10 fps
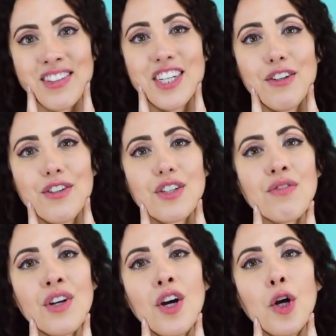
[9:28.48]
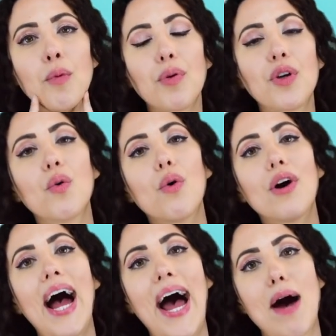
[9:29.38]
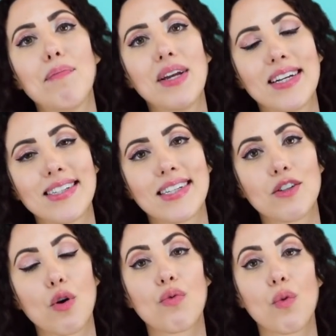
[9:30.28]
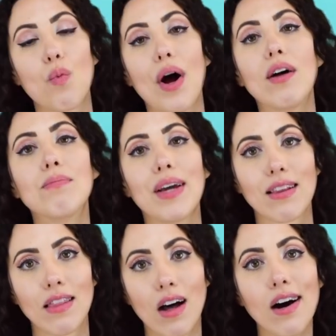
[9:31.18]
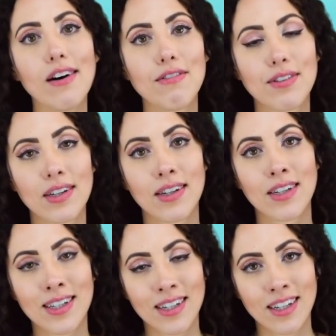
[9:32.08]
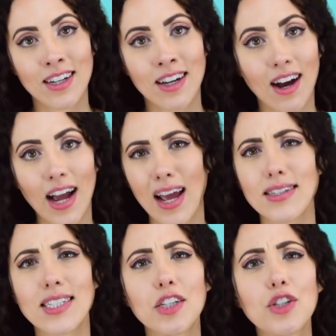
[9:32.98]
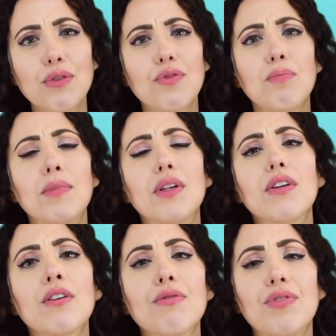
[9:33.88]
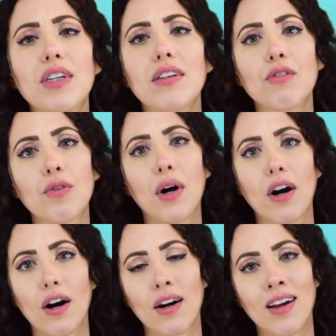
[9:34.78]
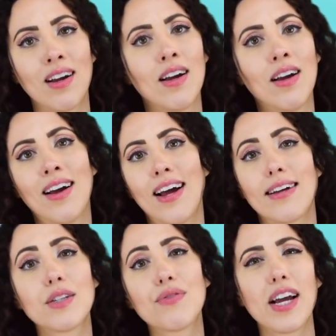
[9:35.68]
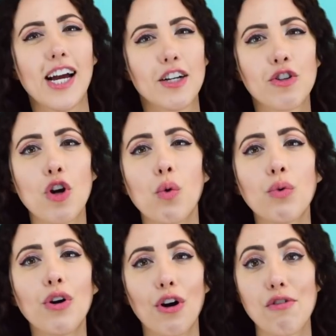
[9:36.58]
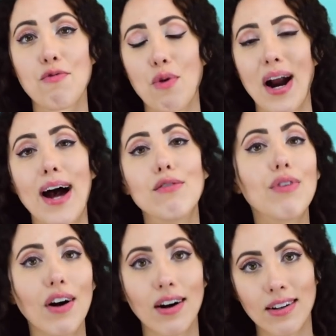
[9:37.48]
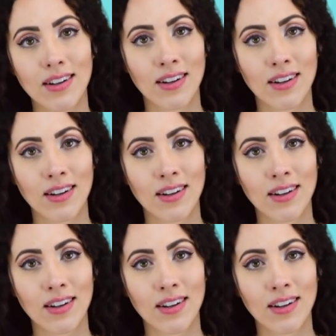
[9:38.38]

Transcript: tears of pure happiness and overwhelming love. I had such a familiar feeling from her, as if I had known her forever.